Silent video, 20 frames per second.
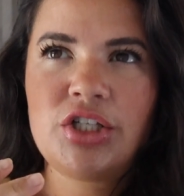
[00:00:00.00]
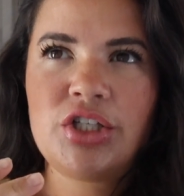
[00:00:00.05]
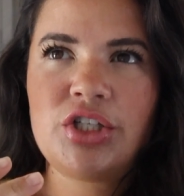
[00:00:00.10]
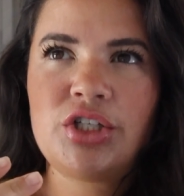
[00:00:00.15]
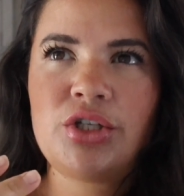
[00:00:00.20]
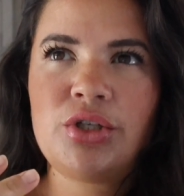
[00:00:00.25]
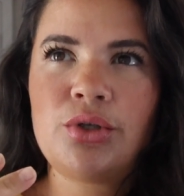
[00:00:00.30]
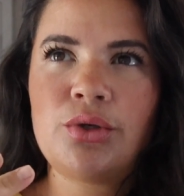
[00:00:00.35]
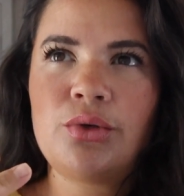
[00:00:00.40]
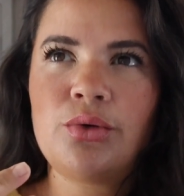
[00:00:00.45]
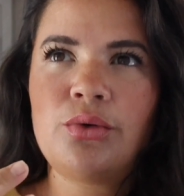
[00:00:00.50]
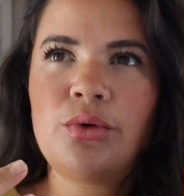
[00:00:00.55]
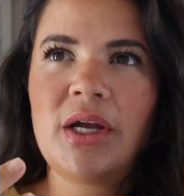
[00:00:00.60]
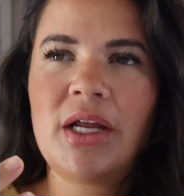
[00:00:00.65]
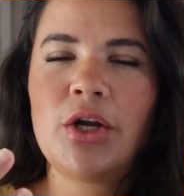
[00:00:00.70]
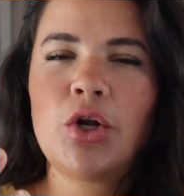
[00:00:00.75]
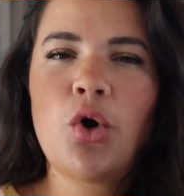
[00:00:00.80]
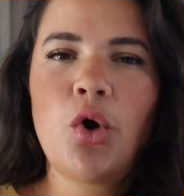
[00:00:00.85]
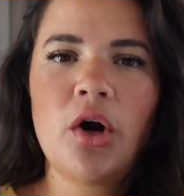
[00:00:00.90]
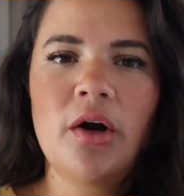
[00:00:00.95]
to
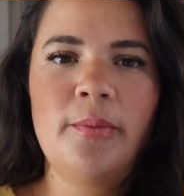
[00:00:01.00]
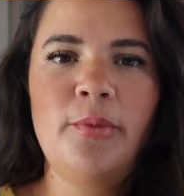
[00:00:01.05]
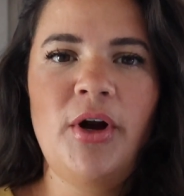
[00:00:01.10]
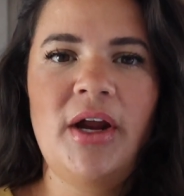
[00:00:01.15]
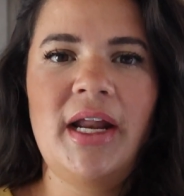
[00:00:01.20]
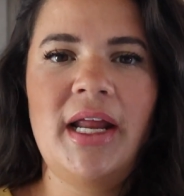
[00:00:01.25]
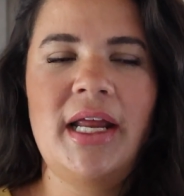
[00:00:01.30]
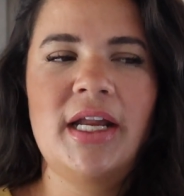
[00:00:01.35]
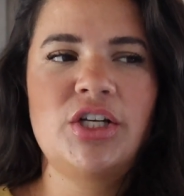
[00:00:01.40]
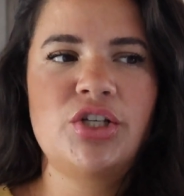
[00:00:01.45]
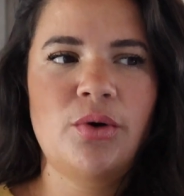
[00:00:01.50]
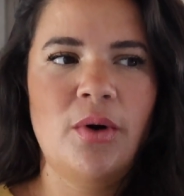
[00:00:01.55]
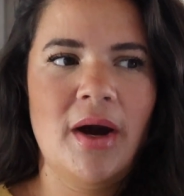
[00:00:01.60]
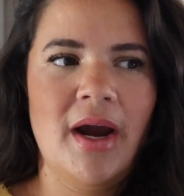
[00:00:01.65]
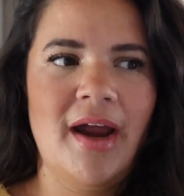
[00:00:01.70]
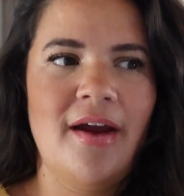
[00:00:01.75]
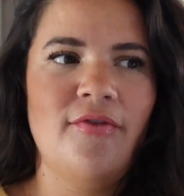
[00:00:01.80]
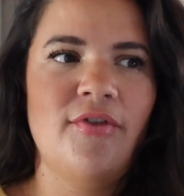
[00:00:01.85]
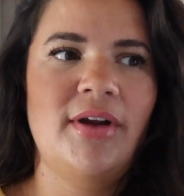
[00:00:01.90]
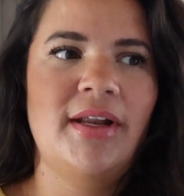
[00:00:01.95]
incorporate it into our
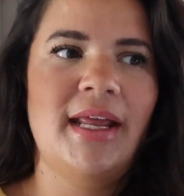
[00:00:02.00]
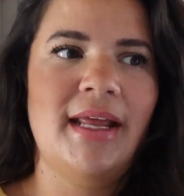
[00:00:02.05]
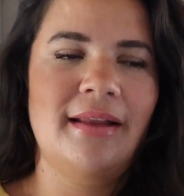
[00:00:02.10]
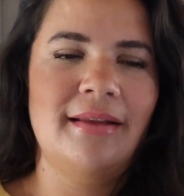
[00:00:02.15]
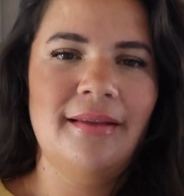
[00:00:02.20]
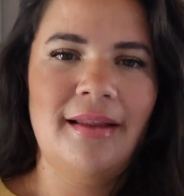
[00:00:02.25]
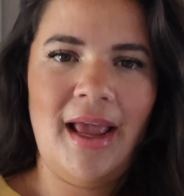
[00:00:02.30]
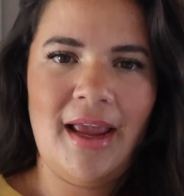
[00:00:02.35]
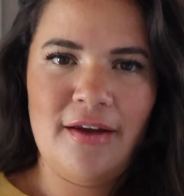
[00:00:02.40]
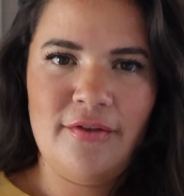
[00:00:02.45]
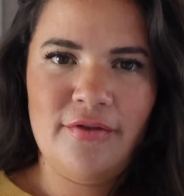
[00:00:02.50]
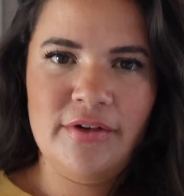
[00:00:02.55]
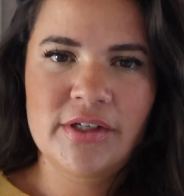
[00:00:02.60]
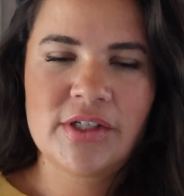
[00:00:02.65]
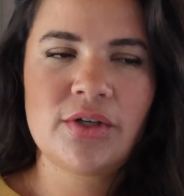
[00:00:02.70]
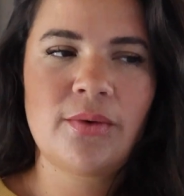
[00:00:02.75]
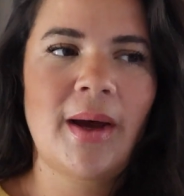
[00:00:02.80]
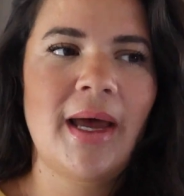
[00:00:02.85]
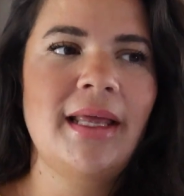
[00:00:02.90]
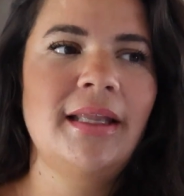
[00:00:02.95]
everyday life.
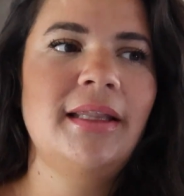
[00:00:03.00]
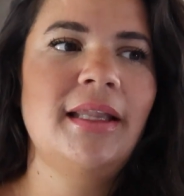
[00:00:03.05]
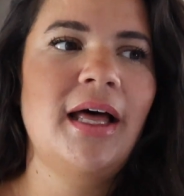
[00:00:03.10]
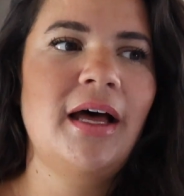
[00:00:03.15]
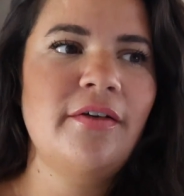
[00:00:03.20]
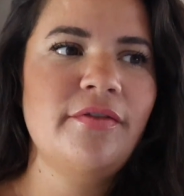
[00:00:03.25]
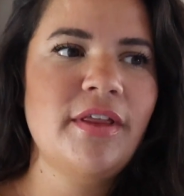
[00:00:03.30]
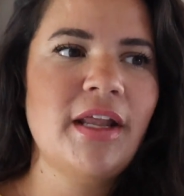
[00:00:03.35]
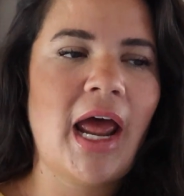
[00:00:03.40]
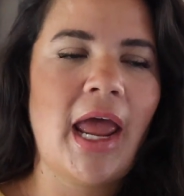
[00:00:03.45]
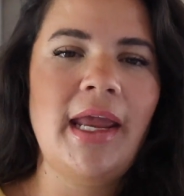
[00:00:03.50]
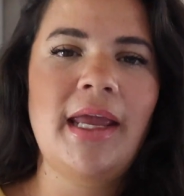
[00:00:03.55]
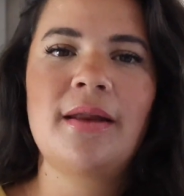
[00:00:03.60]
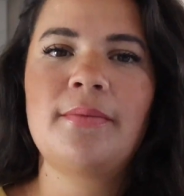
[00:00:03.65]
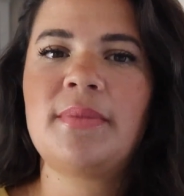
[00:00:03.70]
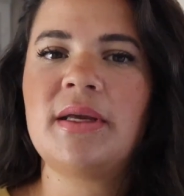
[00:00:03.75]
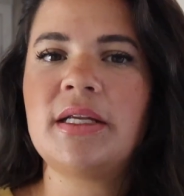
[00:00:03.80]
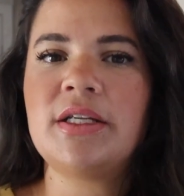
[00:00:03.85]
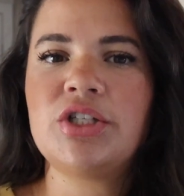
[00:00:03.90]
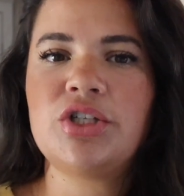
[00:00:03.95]
So I love that I
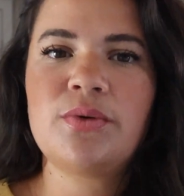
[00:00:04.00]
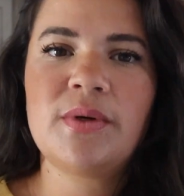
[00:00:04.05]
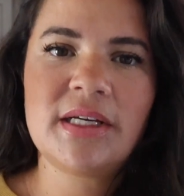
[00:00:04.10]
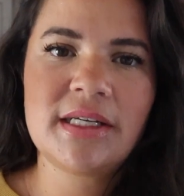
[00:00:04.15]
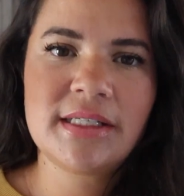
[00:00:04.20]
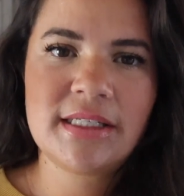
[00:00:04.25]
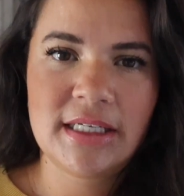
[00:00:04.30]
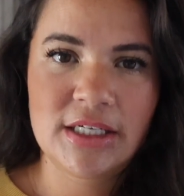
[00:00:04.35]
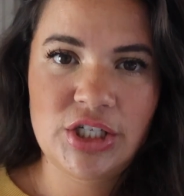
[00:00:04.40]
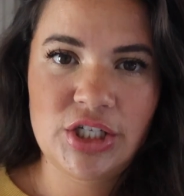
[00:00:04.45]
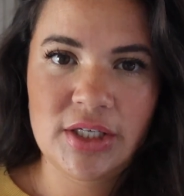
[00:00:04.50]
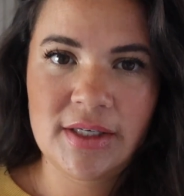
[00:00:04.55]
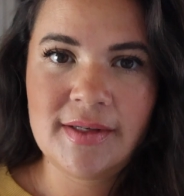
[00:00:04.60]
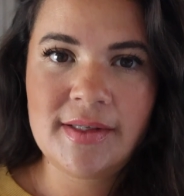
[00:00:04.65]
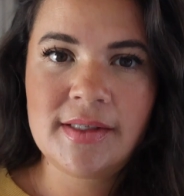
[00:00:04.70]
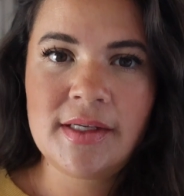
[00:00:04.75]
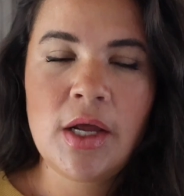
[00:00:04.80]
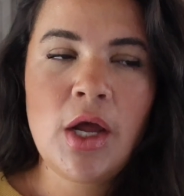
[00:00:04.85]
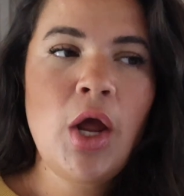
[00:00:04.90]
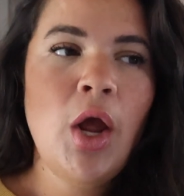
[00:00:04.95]
can be doing
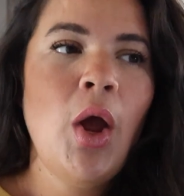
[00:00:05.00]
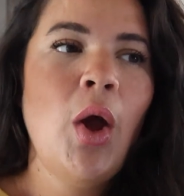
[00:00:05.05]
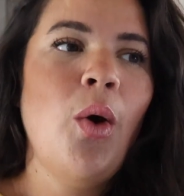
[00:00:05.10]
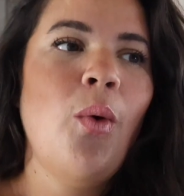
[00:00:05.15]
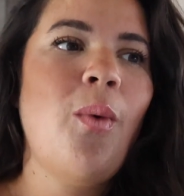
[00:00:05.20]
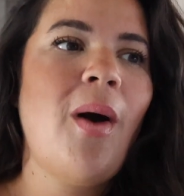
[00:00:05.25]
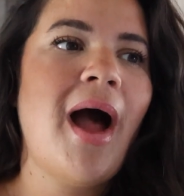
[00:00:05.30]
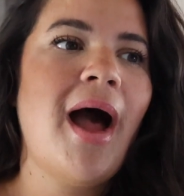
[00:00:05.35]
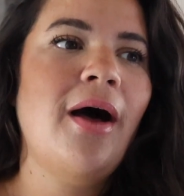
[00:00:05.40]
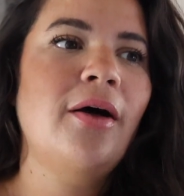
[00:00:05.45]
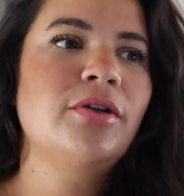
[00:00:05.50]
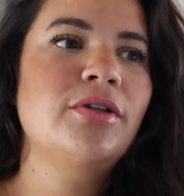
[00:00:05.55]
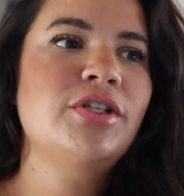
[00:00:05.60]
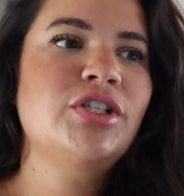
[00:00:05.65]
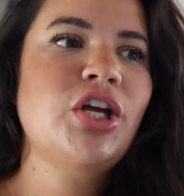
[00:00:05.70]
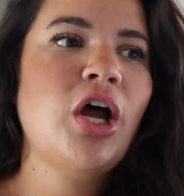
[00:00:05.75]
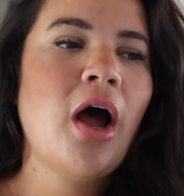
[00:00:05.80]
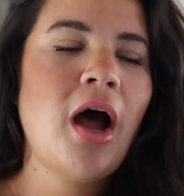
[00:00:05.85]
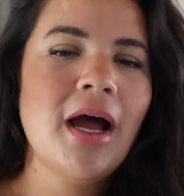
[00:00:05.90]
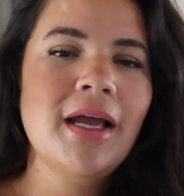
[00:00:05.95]
dishes while
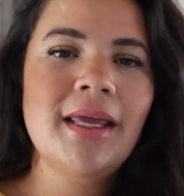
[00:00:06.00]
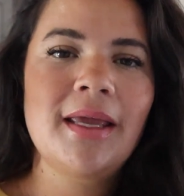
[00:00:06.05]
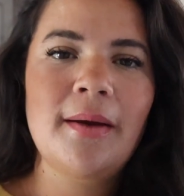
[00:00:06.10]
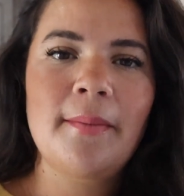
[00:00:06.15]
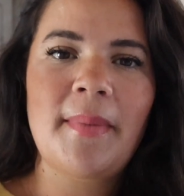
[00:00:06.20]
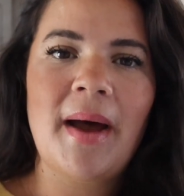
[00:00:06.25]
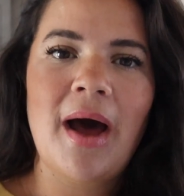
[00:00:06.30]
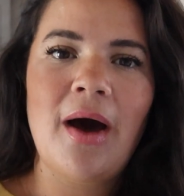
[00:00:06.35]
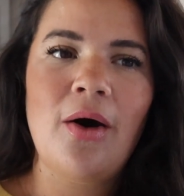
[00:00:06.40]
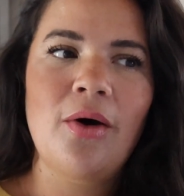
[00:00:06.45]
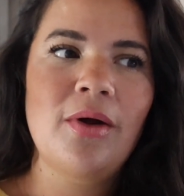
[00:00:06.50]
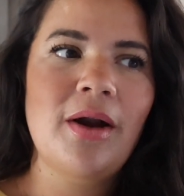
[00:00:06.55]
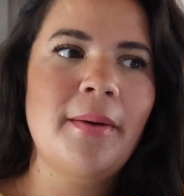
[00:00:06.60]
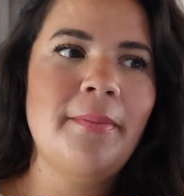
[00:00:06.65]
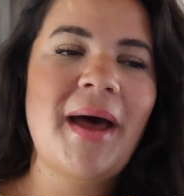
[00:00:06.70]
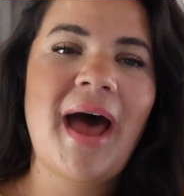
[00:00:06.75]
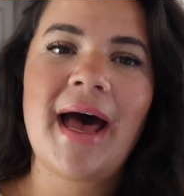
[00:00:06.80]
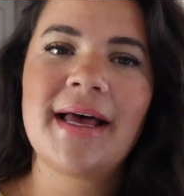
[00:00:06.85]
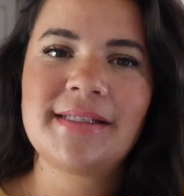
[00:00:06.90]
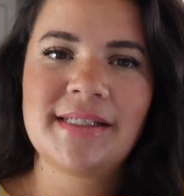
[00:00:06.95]
talking about a
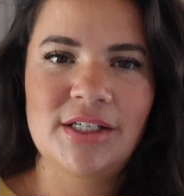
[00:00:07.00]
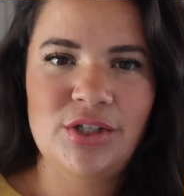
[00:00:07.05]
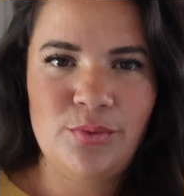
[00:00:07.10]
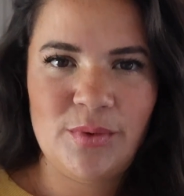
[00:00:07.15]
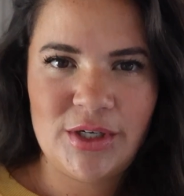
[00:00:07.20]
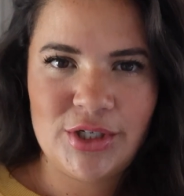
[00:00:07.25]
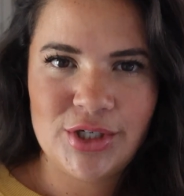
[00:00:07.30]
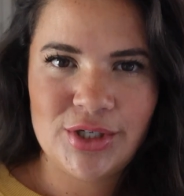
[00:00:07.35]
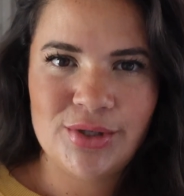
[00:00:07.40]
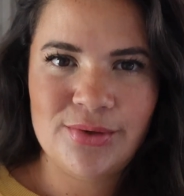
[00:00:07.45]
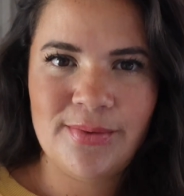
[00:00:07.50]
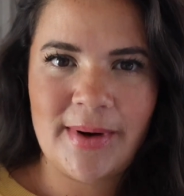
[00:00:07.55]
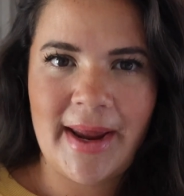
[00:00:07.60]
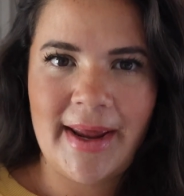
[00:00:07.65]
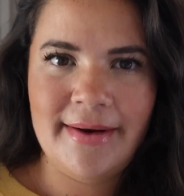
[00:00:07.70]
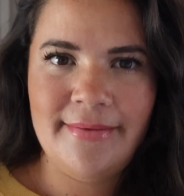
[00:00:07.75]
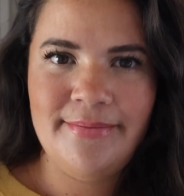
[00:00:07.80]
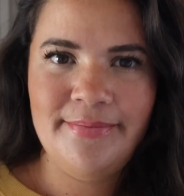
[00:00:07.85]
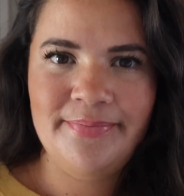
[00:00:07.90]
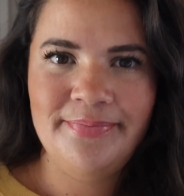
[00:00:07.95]
passage we just
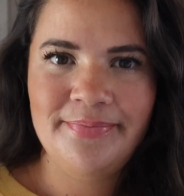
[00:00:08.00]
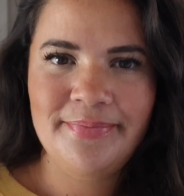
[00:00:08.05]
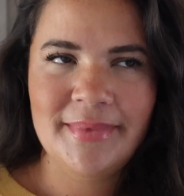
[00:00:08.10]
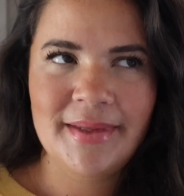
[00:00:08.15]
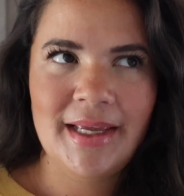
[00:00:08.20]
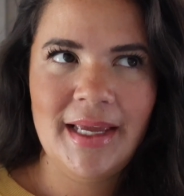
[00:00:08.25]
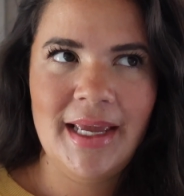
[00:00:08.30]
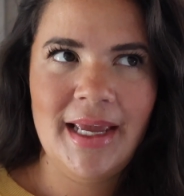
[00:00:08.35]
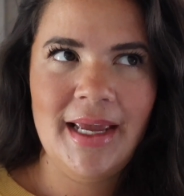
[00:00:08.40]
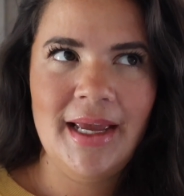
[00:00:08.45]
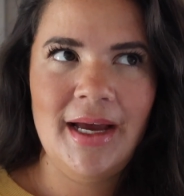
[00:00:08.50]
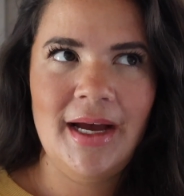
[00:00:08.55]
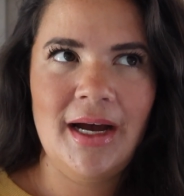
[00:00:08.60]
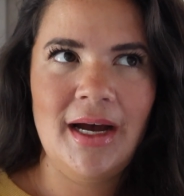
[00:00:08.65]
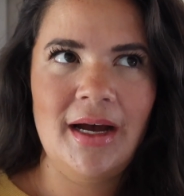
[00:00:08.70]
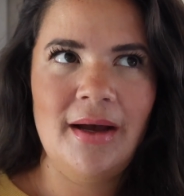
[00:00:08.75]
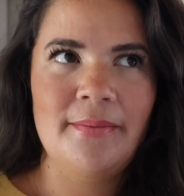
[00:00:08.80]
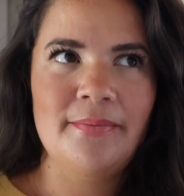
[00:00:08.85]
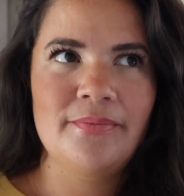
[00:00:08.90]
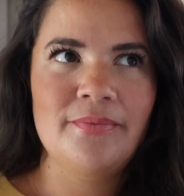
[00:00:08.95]
read.
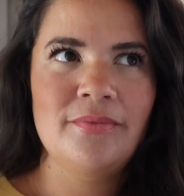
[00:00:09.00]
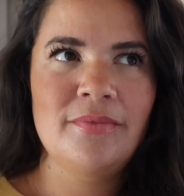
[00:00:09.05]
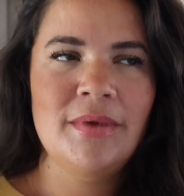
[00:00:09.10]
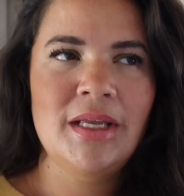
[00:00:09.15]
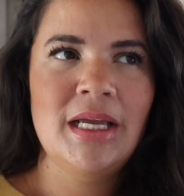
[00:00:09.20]
Um,